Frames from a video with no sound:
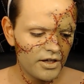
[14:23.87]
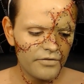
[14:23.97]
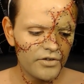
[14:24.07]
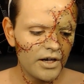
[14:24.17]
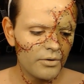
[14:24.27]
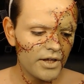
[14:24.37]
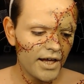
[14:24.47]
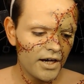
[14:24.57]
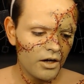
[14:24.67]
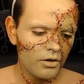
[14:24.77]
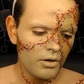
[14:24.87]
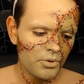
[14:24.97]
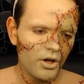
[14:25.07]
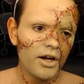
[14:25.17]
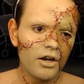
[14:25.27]
Every now and again I'll
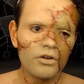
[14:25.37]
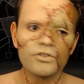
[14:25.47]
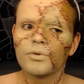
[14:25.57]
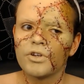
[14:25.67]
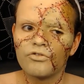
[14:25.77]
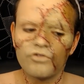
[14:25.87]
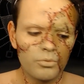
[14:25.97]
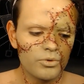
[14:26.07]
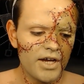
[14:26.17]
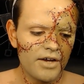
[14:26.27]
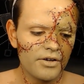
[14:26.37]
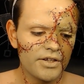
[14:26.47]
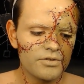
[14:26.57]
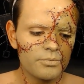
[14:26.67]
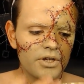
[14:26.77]
apply a lot so it can dribble down a
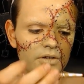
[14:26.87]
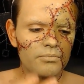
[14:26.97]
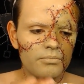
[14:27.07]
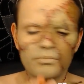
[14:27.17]
little bit,